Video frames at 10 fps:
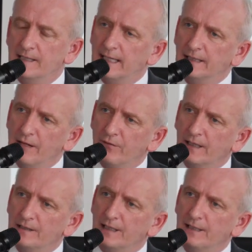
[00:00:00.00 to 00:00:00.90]

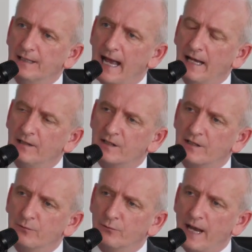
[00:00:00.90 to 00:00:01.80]
significant and
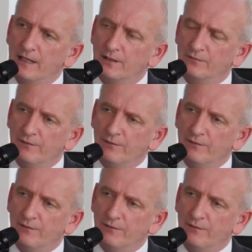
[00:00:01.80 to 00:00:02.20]
enhanced rate of